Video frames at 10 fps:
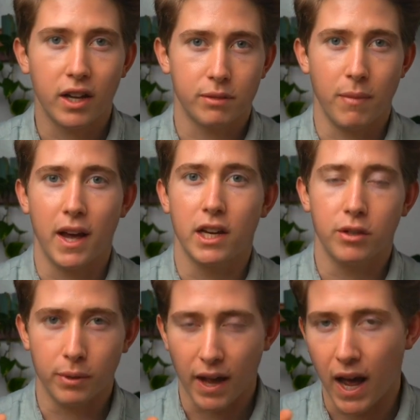management
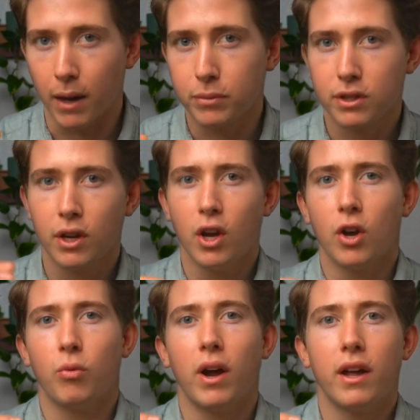apps,
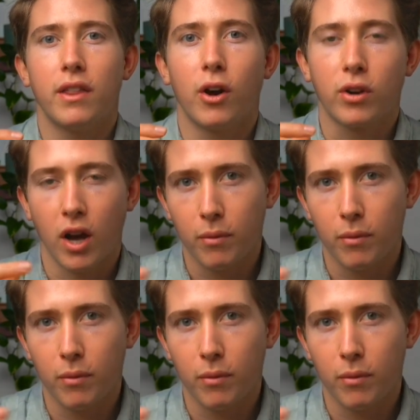where they'll come